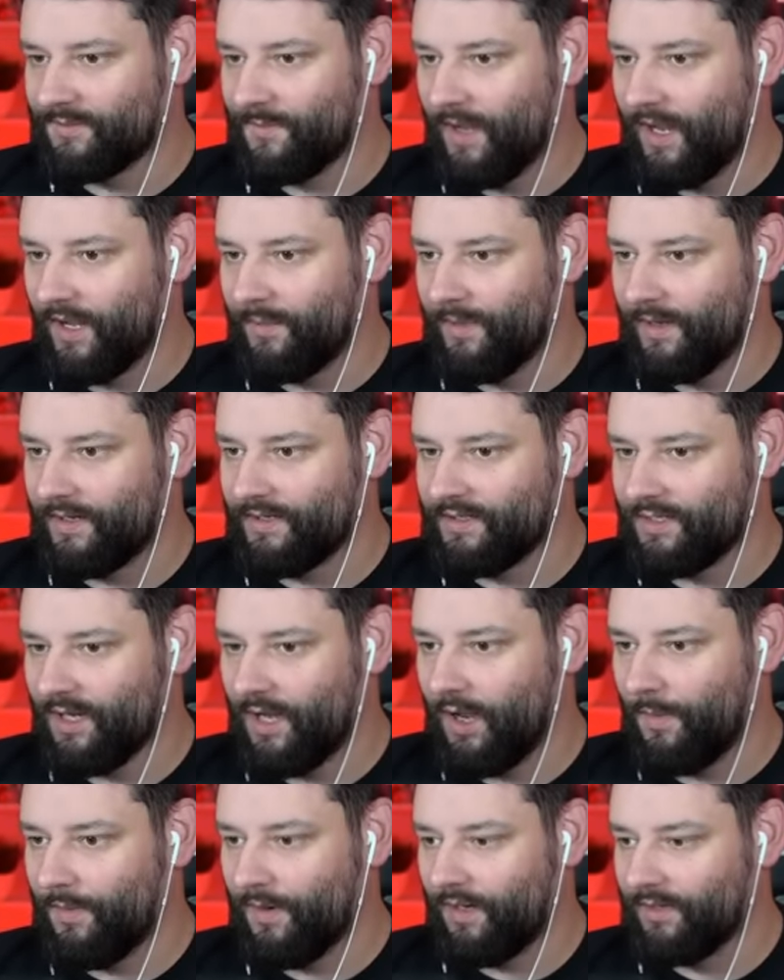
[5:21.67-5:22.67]
baby.
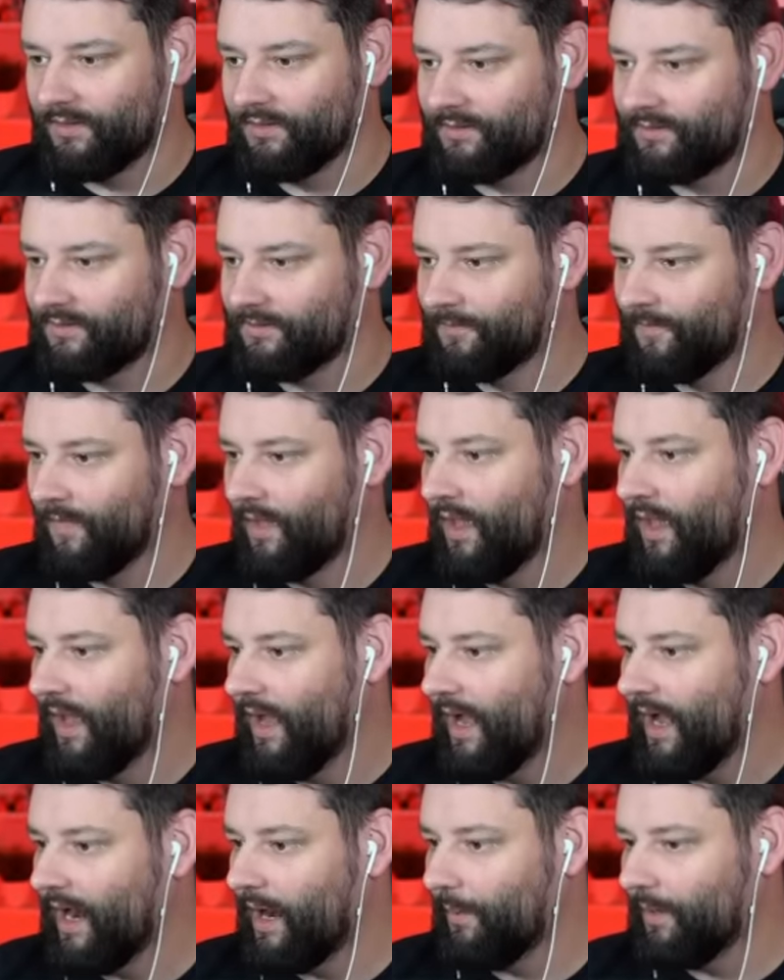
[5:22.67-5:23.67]
Turbulence.
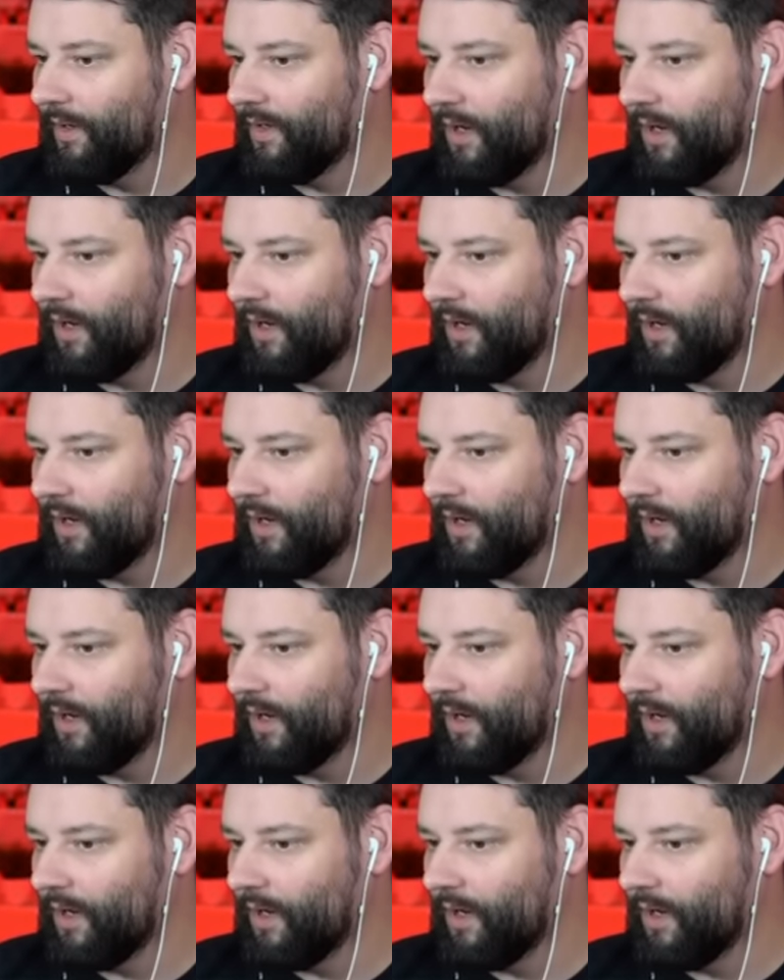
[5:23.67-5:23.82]
And I'm going